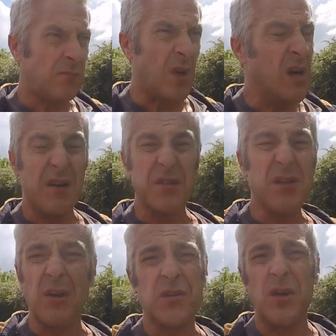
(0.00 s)
There's
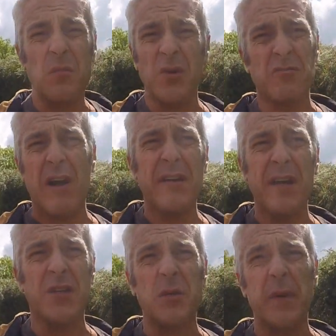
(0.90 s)
not too much around
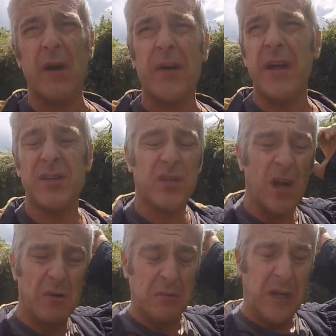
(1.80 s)
here, to be honest,
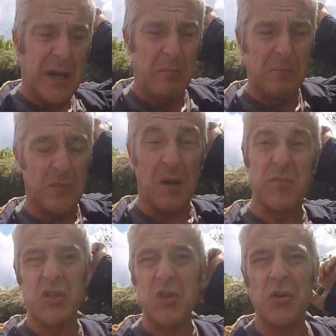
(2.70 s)
so I'm
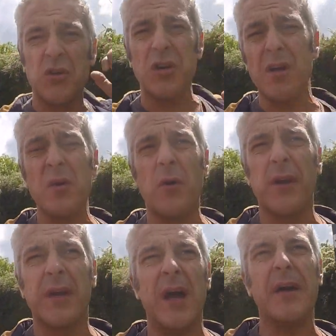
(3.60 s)
just sort of showing you what I
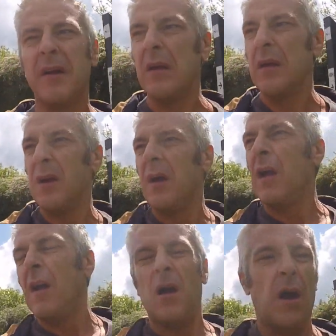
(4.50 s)
can.
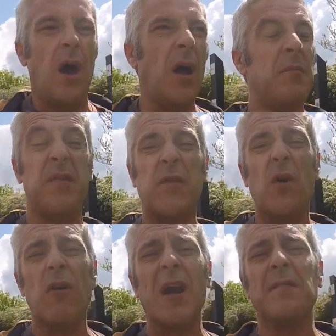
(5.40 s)
And
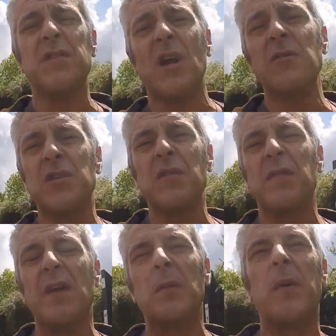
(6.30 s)
before I left to go to the
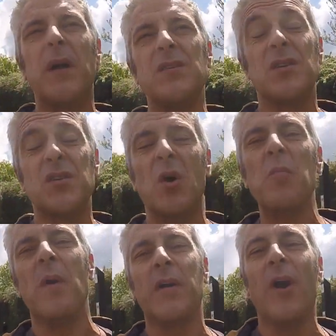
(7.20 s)
Philippines, I
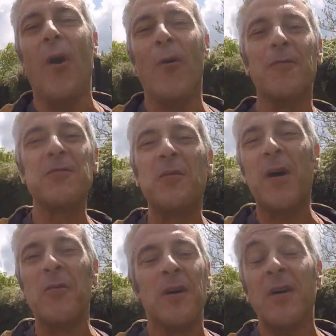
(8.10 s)
sold my car as
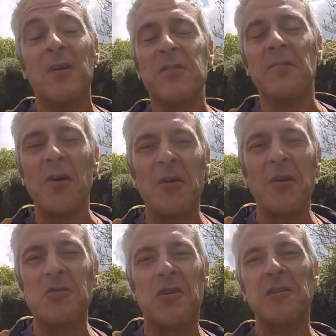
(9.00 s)
well, so I've got
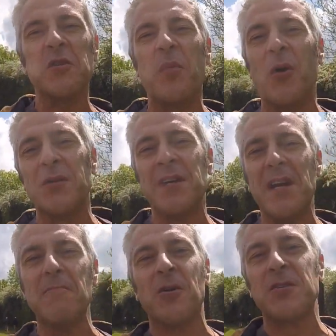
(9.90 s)
no transport
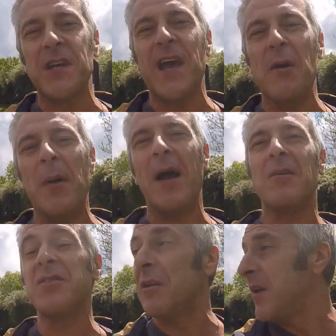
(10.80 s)
anymore to get
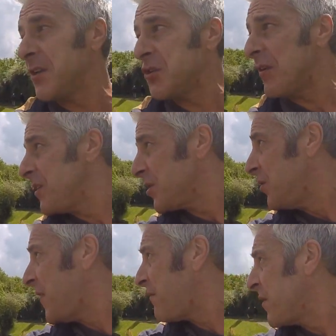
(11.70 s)
about. So literally
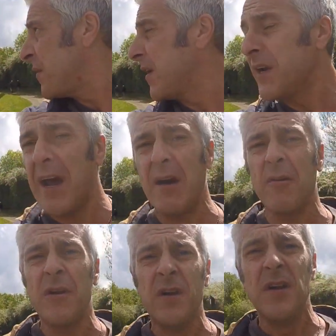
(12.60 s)
sort of everything now
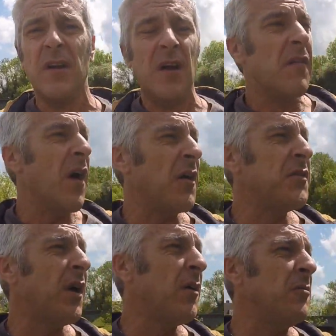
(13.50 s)
that I
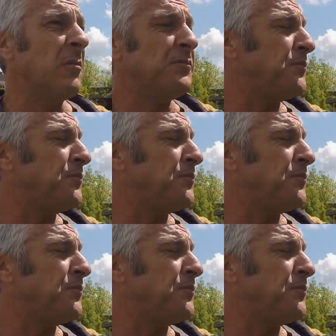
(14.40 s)
do